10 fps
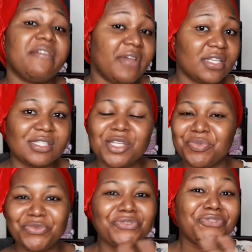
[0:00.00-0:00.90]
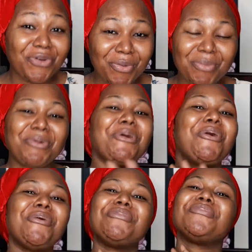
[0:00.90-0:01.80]
very stable form
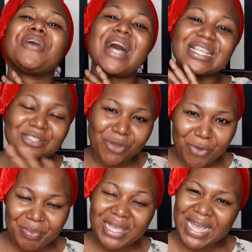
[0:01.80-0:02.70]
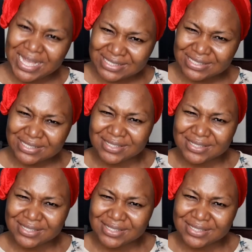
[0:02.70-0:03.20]
of ascorbic acid.